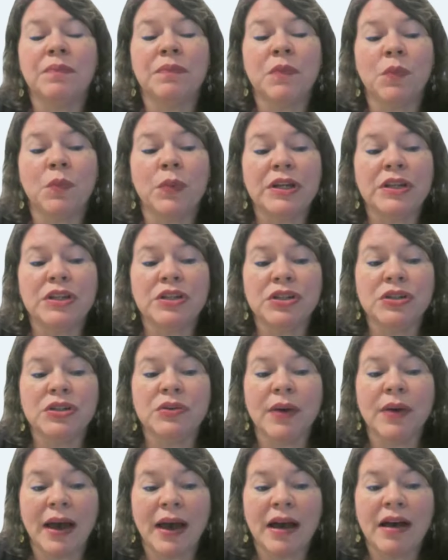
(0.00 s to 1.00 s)
We do
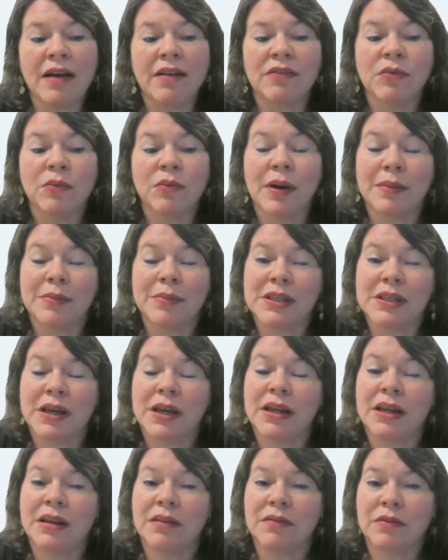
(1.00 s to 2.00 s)
have
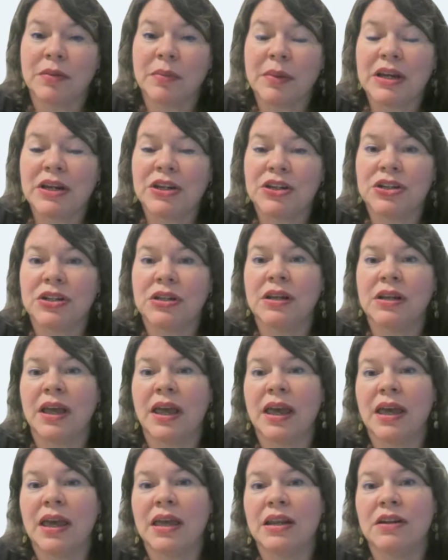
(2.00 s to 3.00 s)
website information
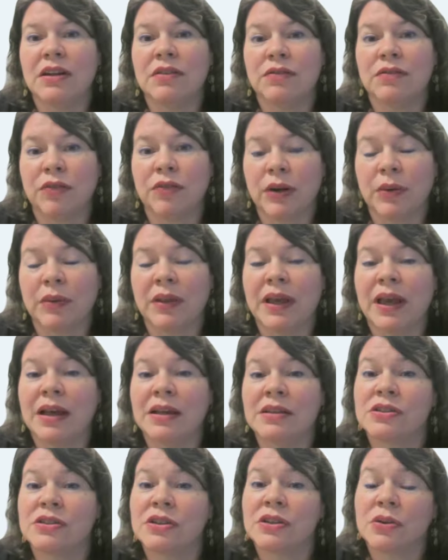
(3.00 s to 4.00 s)
and frequently
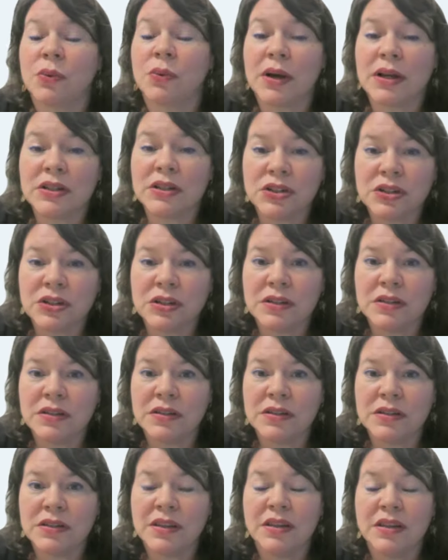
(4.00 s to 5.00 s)
asked
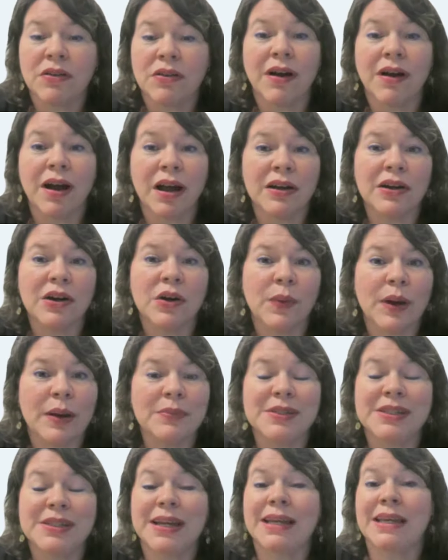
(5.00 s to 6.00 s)
questions that are on our
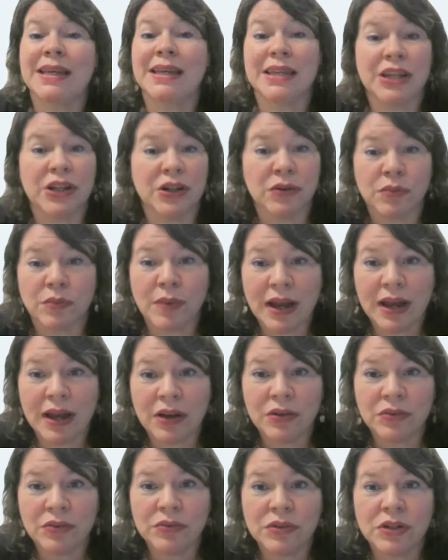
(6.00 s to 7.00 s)
website
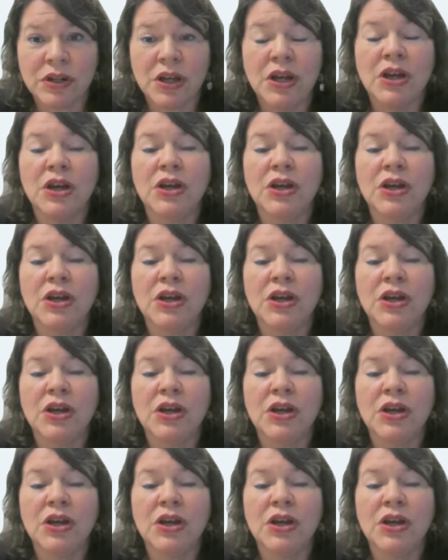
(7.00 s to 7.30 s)
year-round